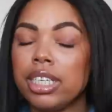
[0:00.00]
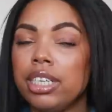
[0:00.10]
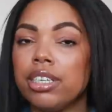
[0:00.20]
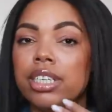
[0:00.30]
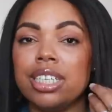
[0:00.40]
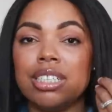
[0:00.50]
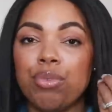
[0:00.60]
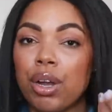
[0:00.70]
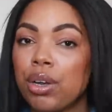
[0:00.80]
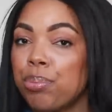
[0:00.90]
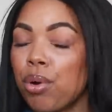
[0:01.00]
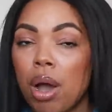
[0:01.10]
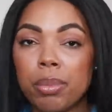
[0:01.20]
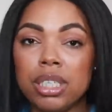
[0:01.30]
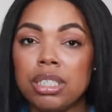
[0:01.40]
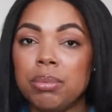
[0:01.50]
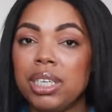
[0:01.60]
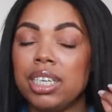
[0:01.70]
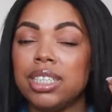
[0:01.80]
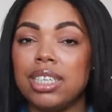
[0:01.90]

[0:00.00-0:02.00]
in here is very prominent to me.